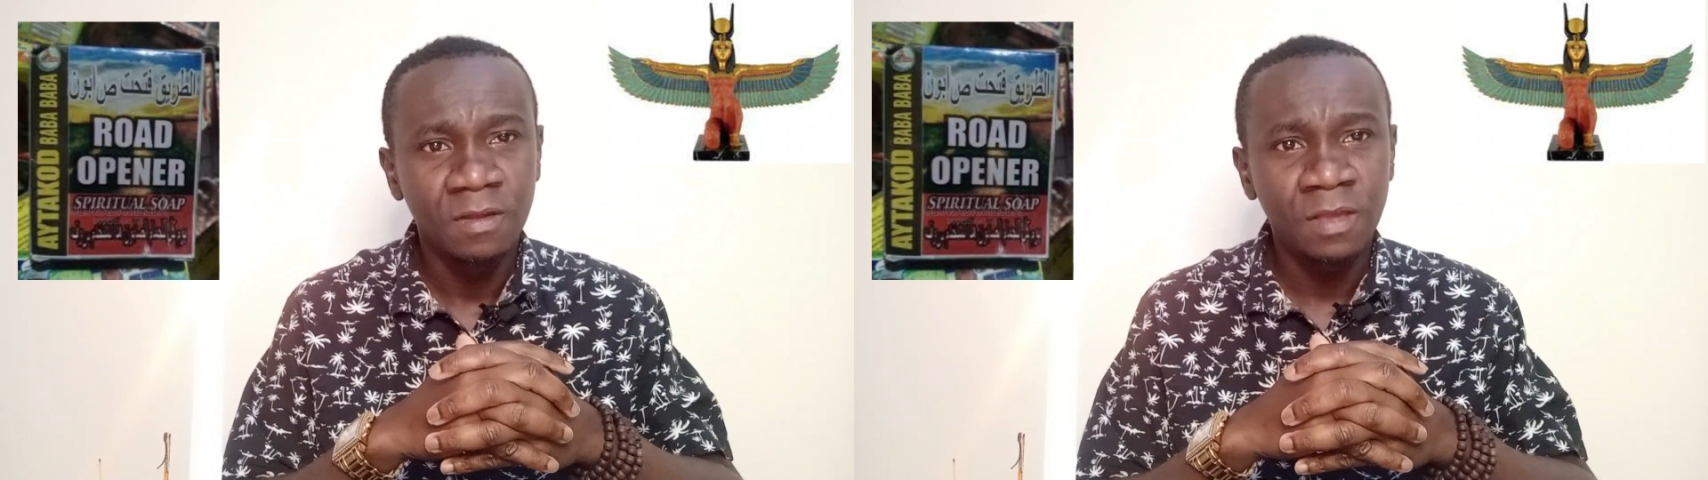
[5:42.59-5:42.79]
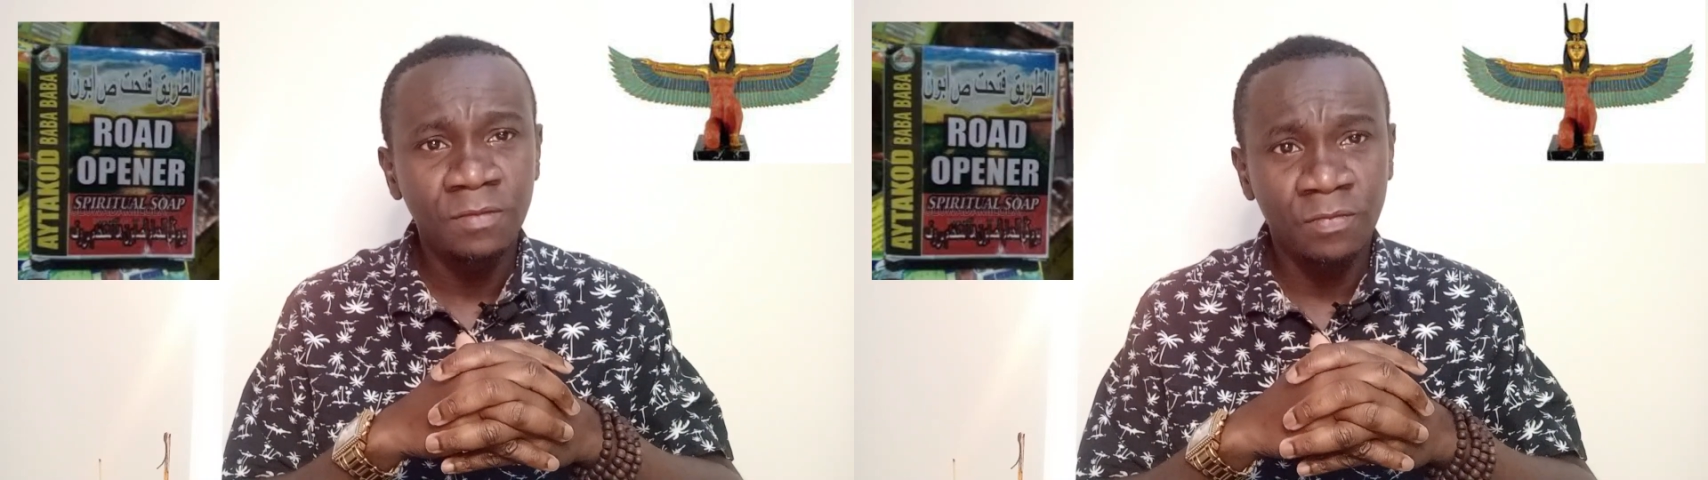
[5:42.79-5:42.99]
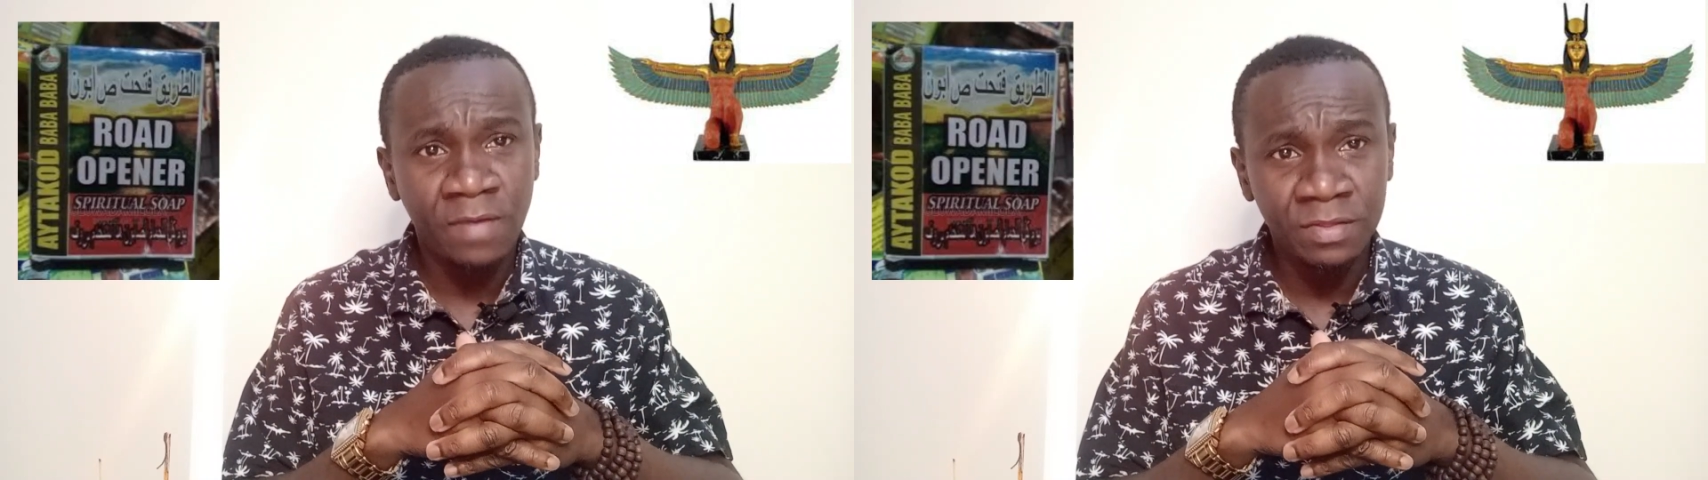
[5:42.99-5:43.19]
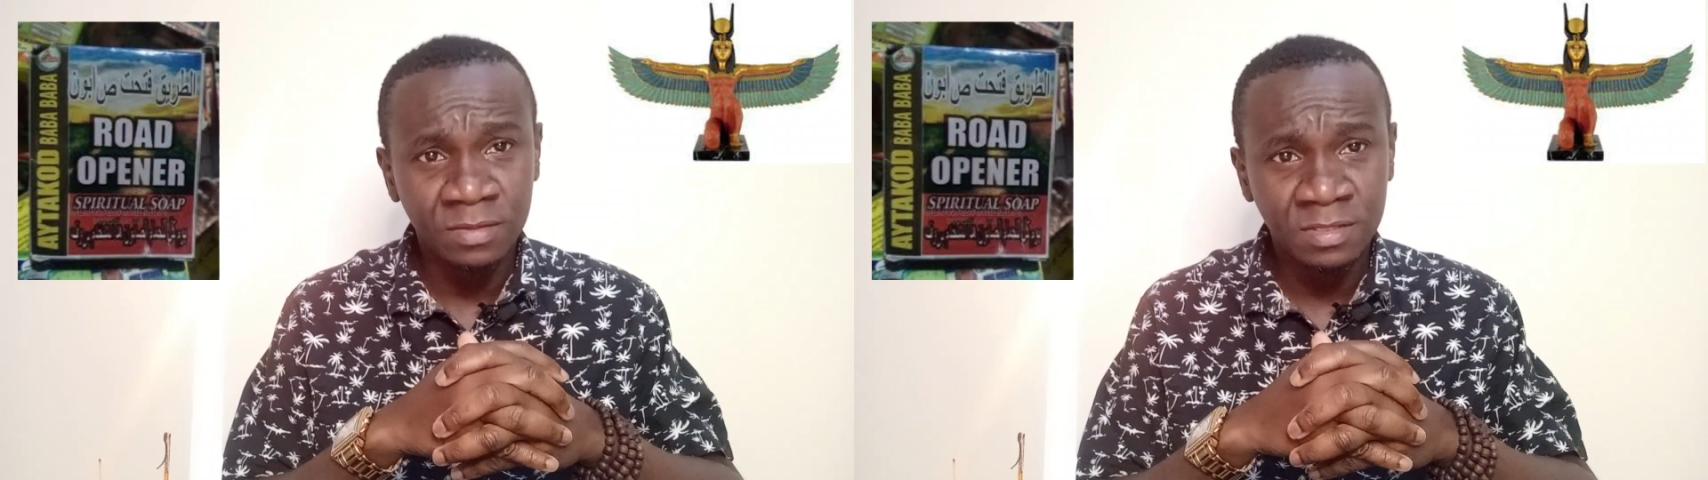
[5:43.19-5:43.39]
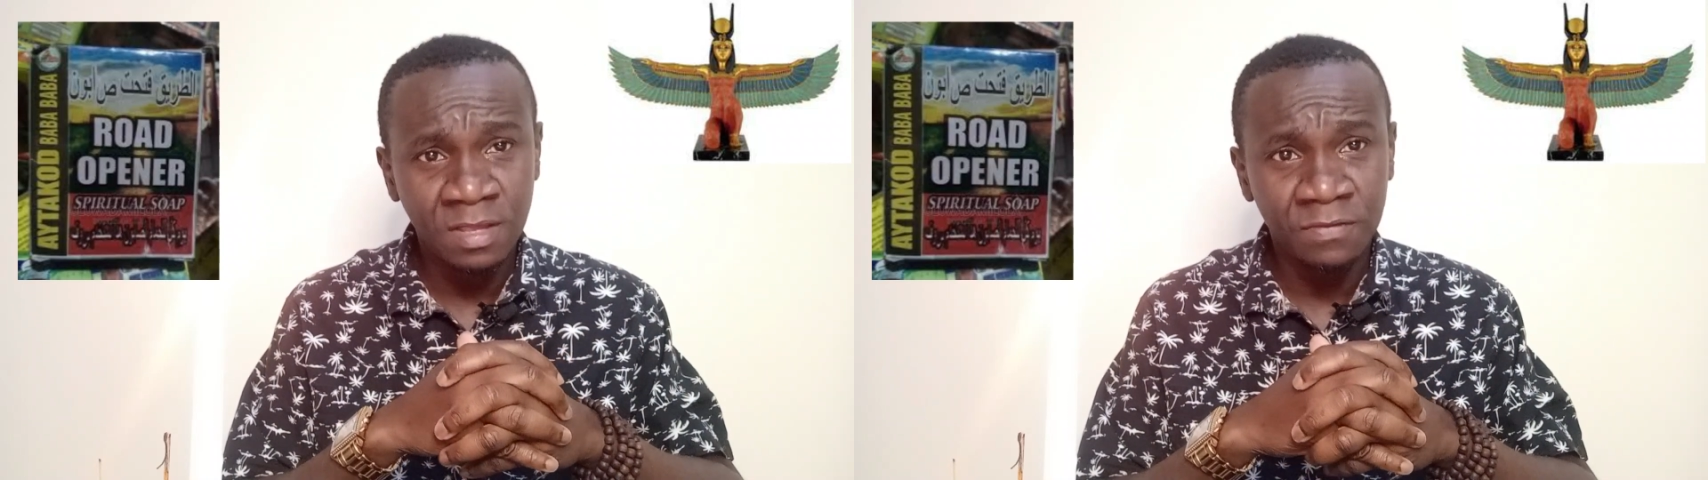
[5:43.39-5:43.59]
If you find
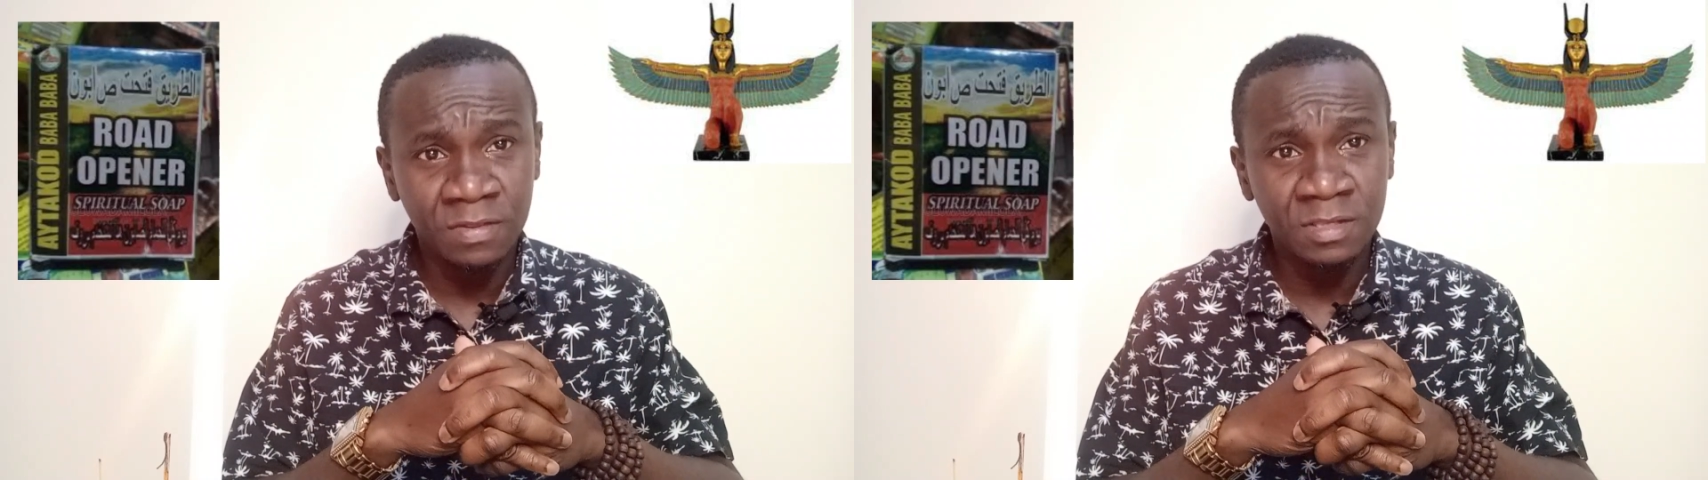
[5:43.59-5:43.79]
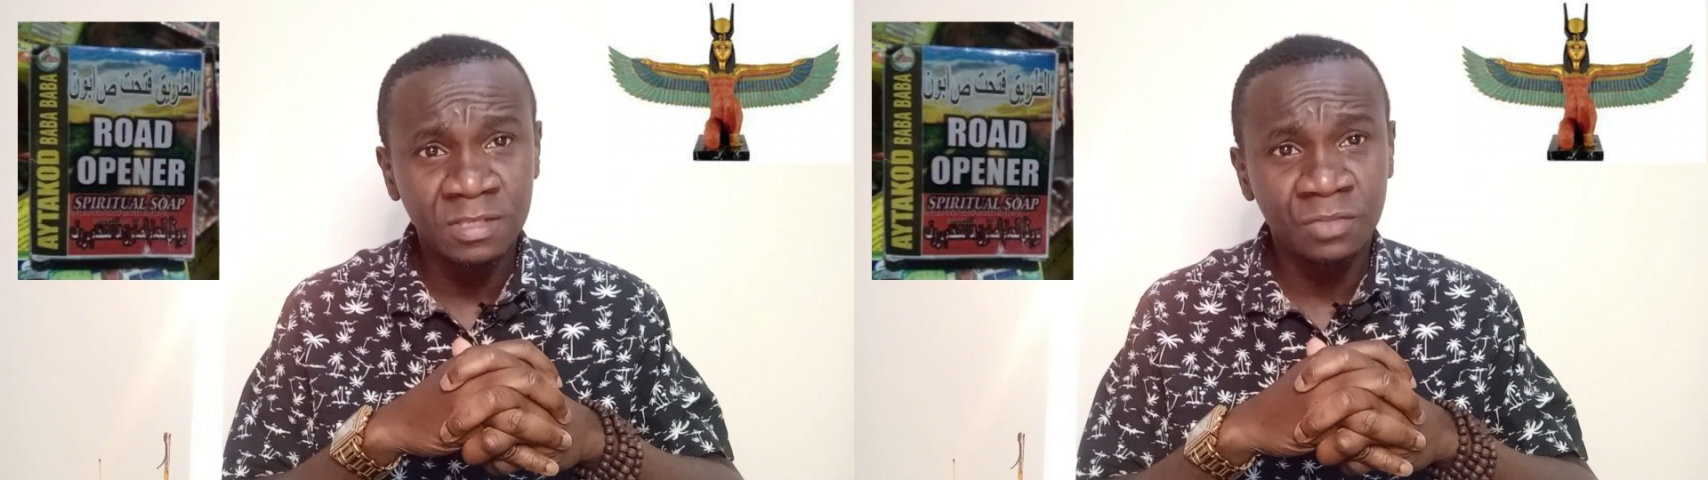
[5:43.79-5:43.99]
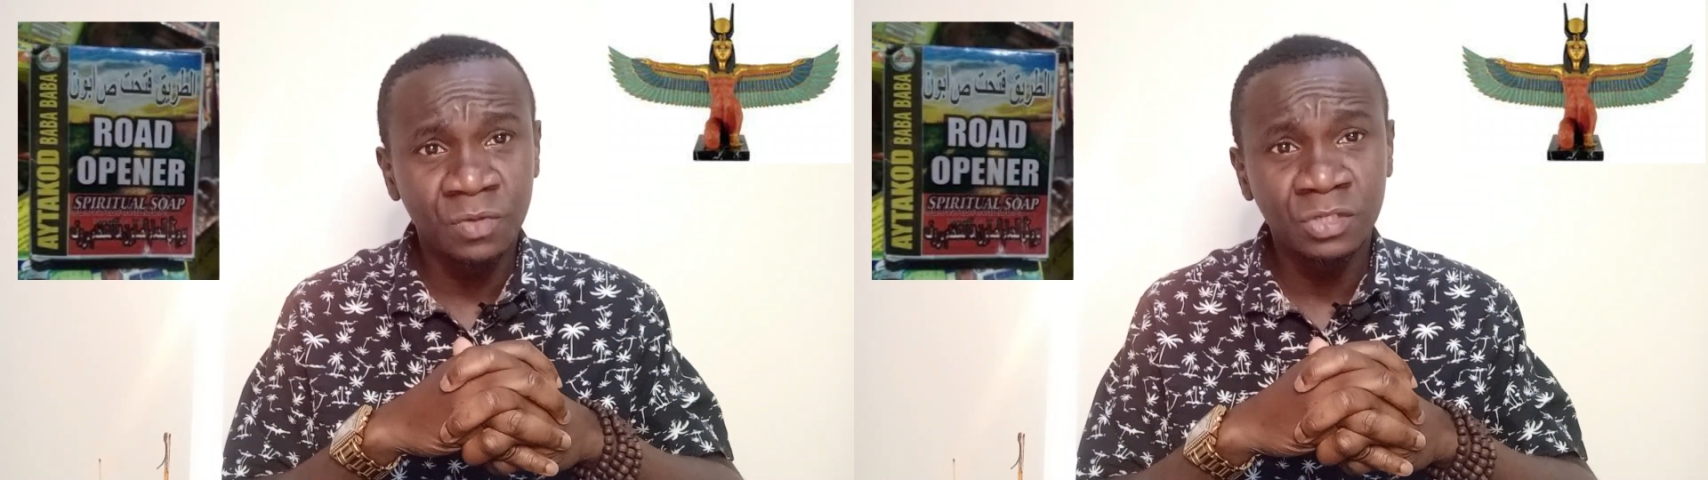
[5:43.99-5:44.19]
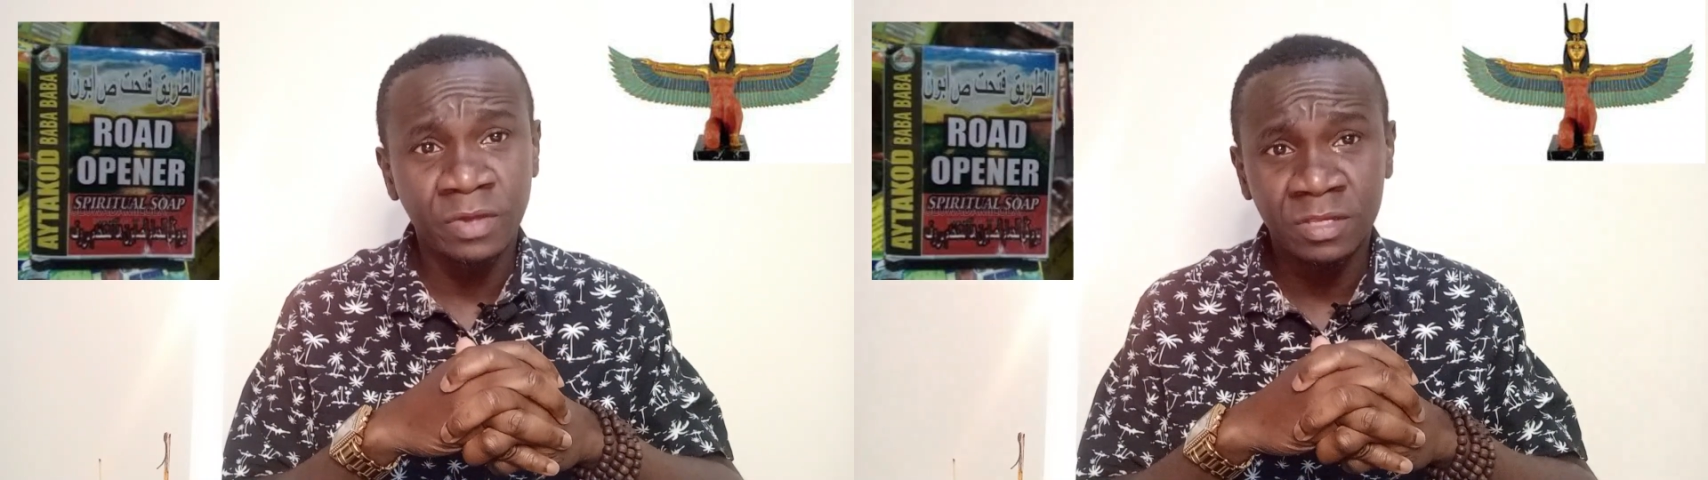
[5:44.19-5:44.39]
yourself in this situation,